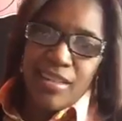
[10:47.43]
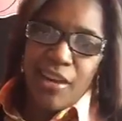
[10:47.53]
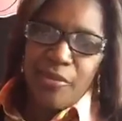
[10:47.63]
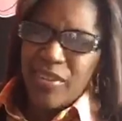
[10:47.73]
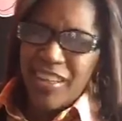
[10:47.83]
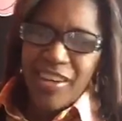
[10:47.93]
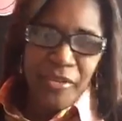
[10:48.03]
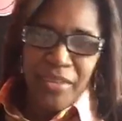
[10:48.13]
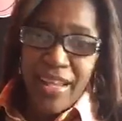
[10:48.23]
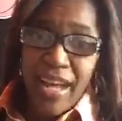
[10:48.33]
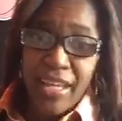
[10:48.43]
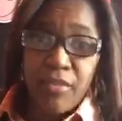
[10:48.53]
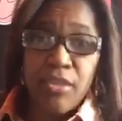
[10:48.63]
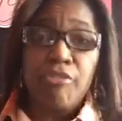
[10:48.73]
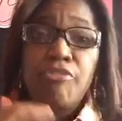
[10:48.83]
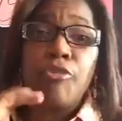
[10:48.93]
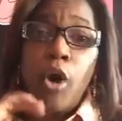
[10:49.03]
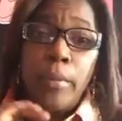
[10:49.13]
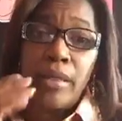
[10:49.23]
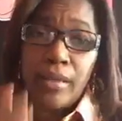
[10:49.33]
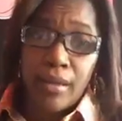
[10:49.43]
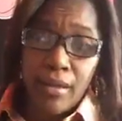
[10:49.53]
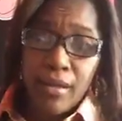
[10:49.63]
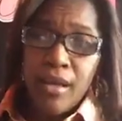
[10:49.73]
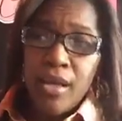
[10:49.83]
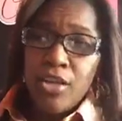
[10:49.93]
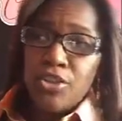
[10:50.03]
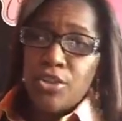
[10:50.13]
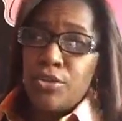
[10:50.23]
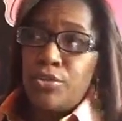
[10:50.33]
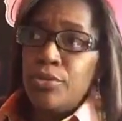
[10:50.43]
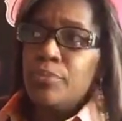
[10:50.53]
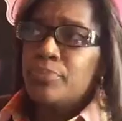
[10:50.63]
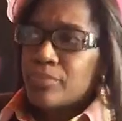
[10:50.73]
I don't really go over that. I give you the formula to